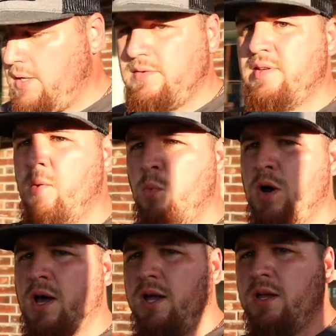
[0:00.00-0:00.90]
it
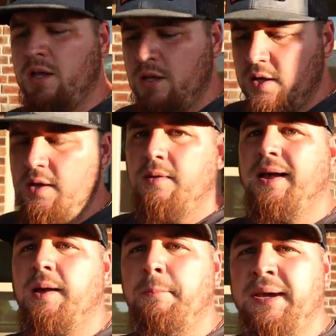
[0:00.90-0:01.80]
somewhat
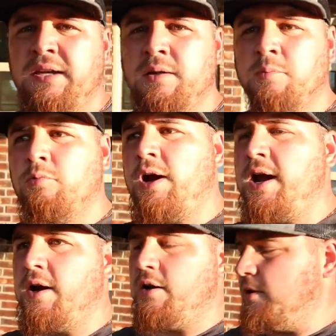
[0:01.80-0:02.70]
like a medium
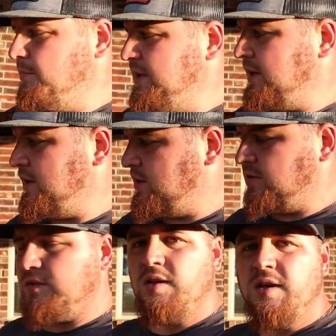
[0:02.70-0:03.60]
rare,
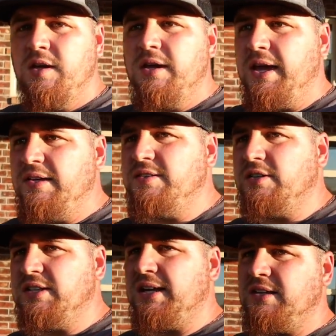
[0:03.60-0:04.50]
because it
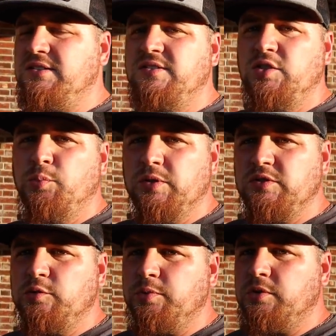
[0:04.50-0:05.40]
starts getting super,
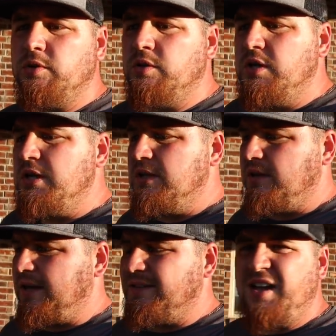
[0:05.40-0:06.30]
super
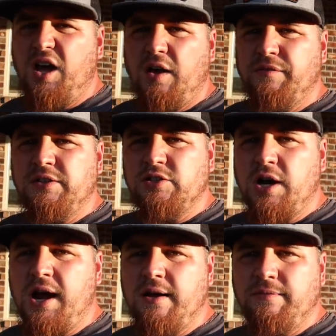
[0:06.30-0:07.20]
like tough and
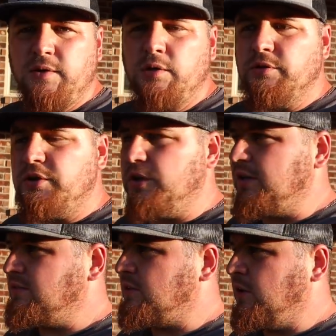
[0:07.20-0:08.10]
dry if you overcook
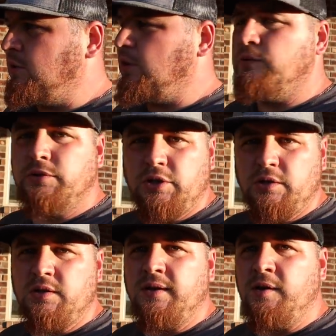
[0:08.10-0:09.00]
it. So don't
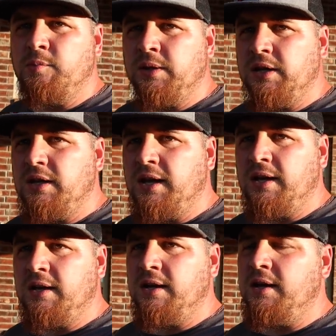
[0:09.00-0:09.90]
overcook the goat meat,
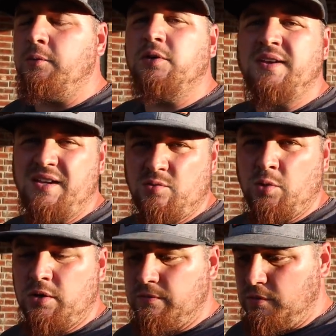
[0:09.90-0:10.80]
and it will taste
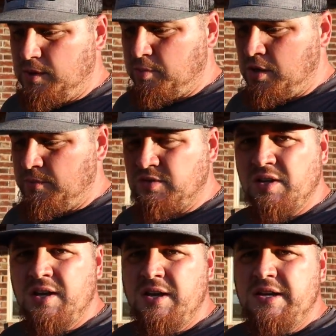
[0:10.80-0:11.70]
wonderful, I promise.
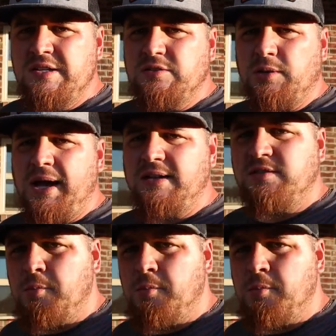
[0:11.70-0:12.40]
So guys, the